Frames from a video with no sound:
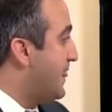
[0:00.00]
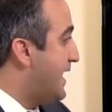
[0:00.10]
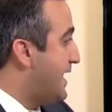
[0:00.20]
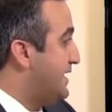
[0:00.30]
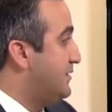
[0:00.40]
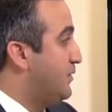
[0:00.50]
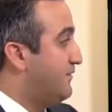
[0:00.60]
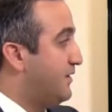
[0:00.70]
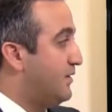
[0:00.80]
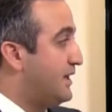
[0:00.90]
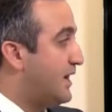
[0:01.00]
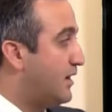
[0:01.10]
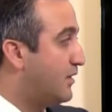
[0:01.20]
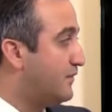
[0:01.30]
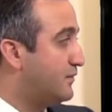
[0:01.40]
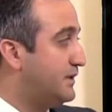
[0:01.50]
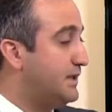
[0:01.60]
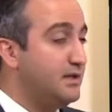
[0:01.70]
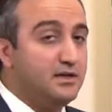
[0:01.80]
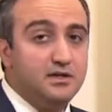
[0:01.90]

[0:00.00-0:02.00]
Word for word: and we very carefully